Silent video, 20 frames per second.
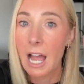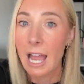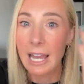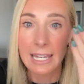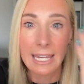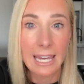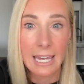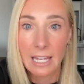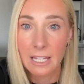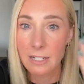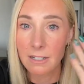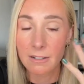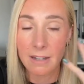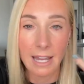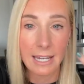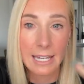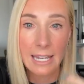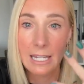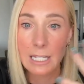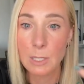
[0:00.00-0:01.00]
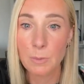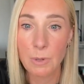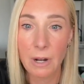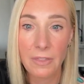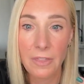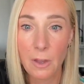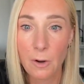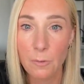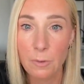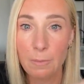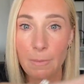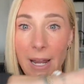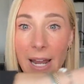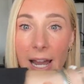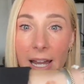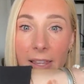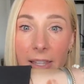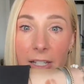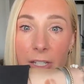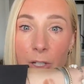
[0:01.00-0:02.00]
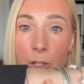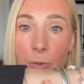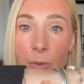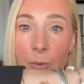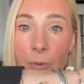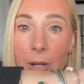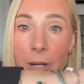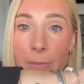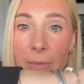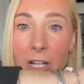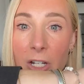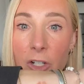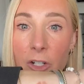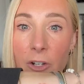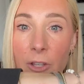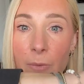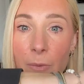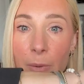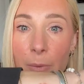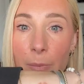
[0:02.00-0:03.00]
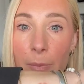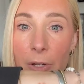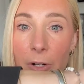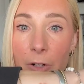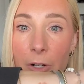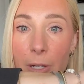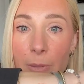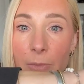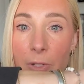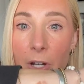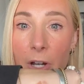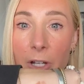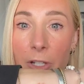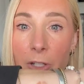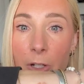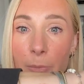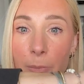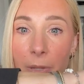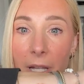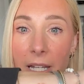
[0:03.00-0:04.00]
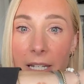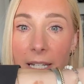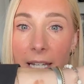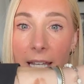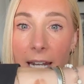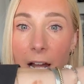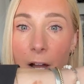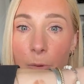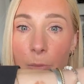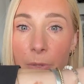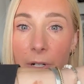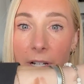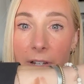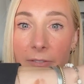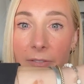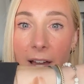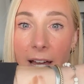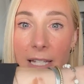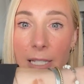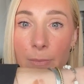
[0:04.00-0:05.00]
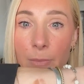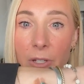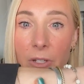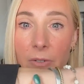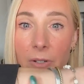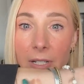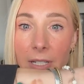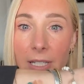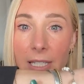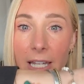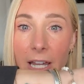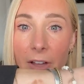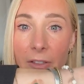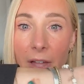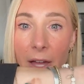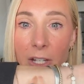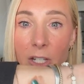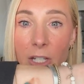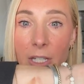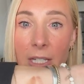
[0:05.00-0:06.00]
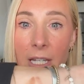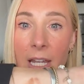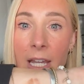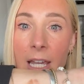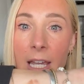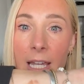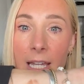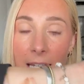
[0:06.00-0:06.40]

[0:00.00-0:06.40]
I can't spread that over my eyelids. So we want to make sure that when we put creams on, you're blending it out pretty fast, but you can see how that just